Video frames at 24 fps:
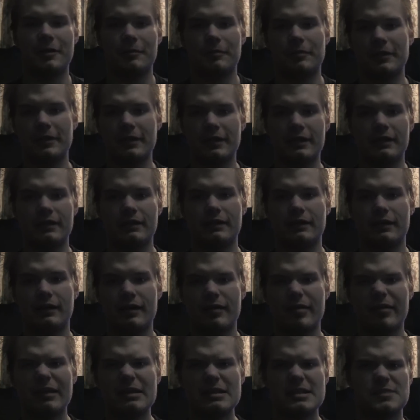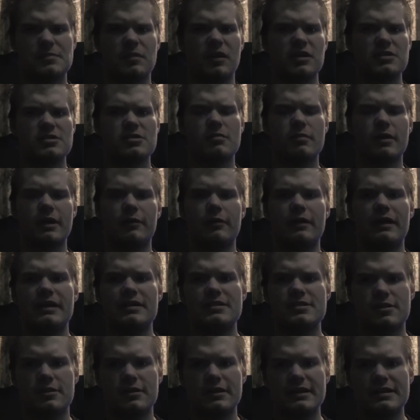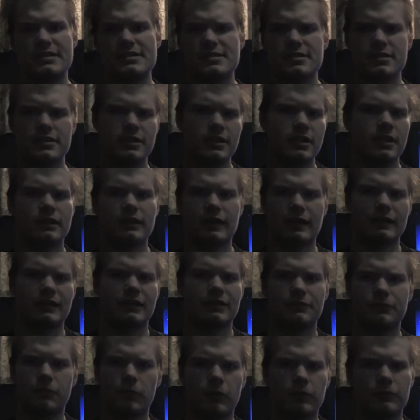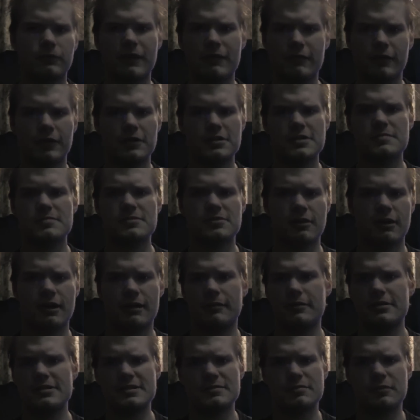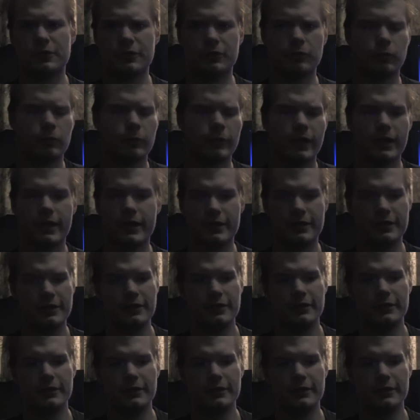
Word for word: up, and, and I think he's sponsored by Razer. He's got like four or five hundred subscribers. He's a pretty cool guy.